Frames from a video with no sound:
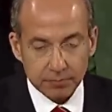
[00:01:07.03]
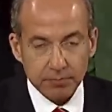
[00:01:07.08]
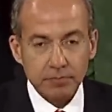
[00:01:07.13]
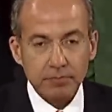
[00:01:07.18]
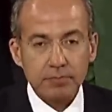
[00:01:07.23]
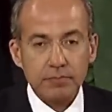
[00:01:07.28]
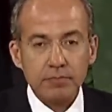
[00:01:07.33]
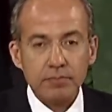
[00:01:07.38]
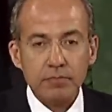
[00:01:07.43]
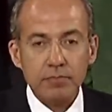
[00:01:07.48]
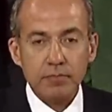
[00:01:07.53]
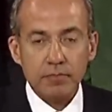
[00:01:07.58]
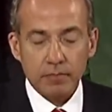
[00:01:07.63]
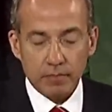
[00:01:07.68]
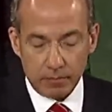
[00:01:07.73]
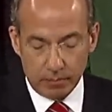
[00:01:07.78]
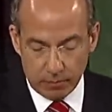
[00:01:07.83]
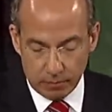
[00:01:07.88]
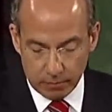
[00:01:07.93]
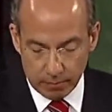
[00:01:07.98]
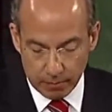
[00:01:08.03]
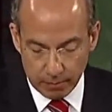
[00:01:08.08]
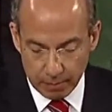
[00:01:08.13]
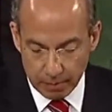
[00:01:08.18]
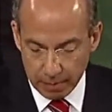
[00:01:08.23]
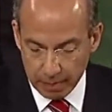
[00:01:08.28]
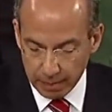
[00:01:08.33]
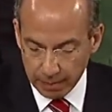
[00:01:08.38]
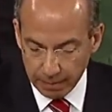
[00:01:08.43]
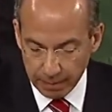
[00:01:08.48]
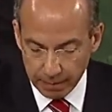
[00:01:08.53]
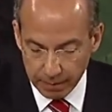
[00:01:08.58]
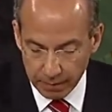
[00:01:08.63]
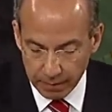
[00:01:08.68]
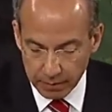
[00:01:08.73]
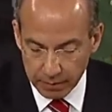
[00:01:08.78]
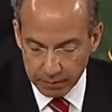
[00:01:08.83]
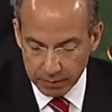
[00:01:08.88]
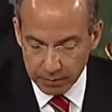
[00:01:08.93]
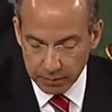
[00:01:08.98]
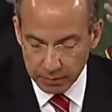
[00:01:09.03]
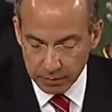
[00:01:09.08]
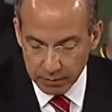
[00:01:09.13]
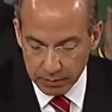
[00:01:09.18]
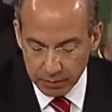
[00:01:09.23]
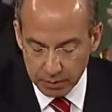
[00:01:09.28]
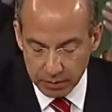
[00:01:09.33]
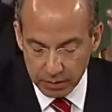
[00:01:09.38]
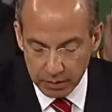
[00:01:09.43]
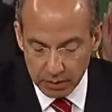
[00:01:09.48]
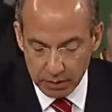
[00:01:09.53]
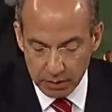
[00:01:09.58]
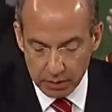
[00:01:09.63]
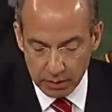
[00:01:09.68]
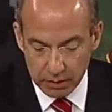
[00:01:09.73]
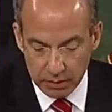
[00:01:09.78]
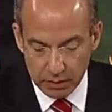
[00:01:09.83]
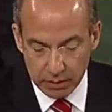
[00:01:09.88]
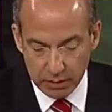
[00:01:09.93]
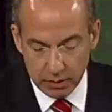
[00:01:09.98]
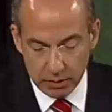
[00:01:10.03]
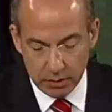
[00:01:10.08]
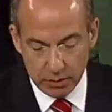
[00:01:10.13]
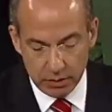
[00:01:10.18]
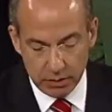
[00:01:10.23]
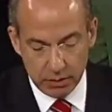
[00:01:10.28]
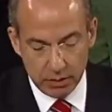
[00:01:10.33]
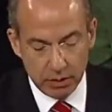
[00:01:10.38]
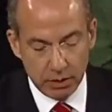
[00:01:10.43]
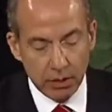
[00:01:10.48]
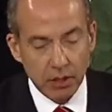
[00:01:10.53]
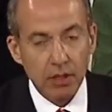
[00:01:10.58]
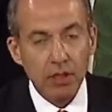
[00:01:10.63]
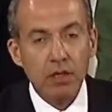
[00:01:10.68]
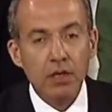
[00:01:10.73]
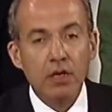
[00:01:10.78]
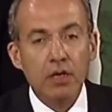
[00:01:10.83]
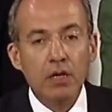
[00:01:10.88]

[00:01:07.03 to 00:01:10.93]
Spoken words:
Nobody speaks.